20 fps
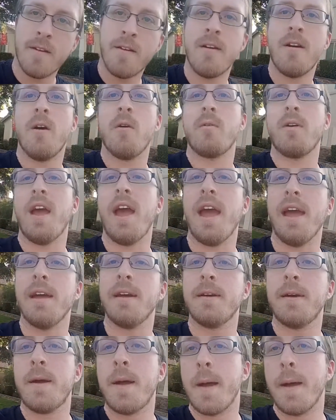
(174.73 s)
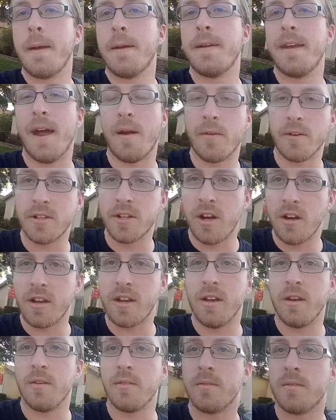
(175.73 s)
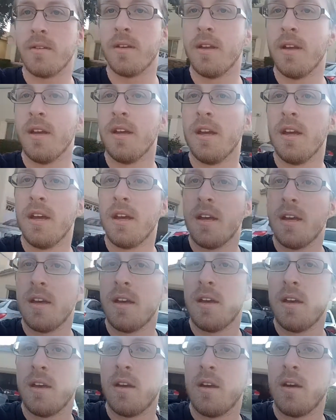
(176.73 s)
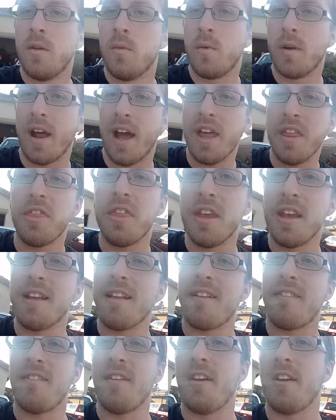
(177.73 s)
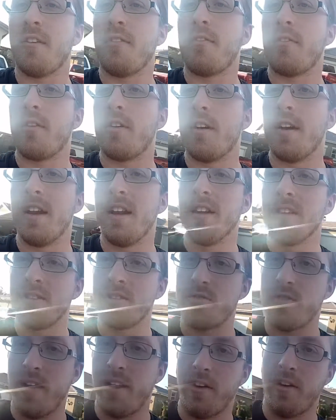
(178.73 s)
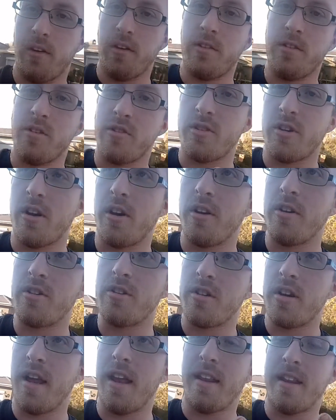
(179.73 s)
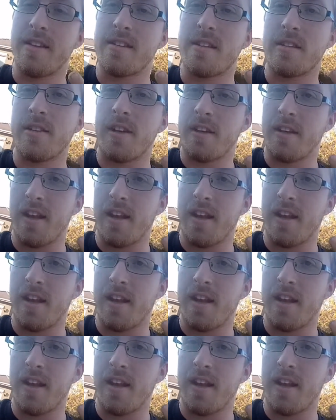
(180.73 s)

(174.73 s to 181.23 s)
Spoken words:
Okay, now we're talking. What I think is fair for an illustrator to charge, and this is something that